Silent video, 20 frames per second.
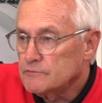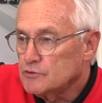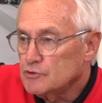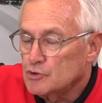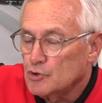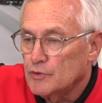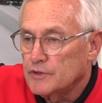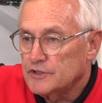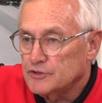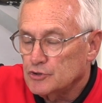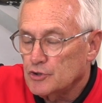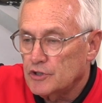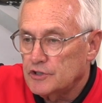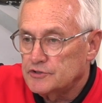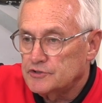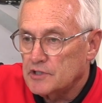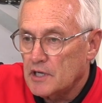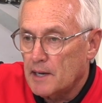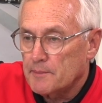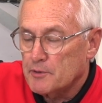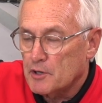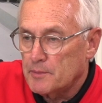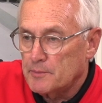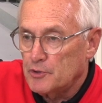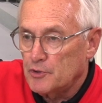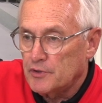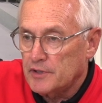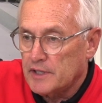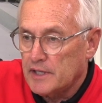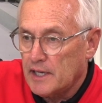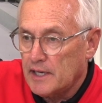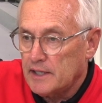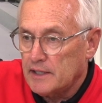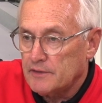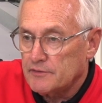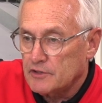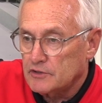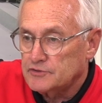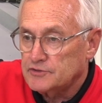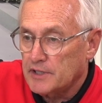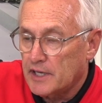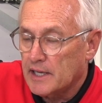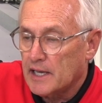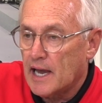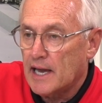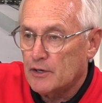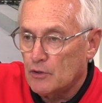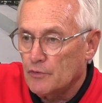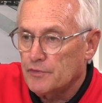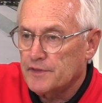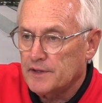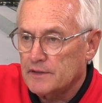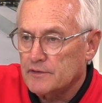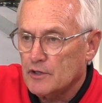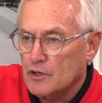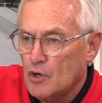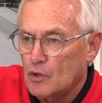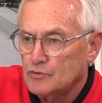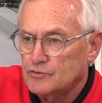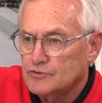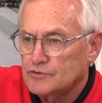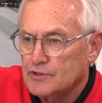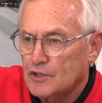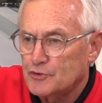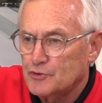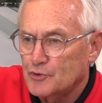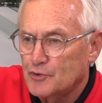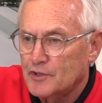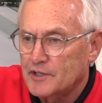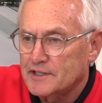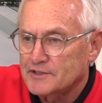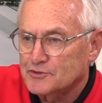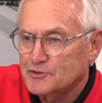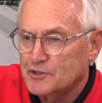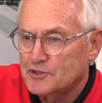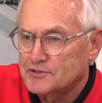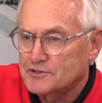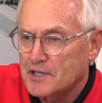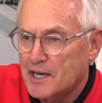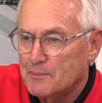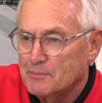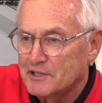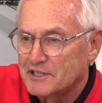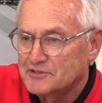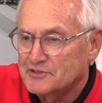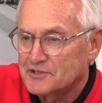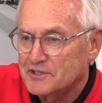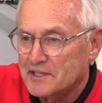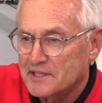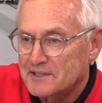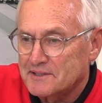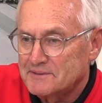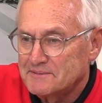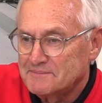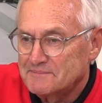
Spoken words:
doing as good a job communicating. They're saying, I don't think the coaches are doing as good a job listening.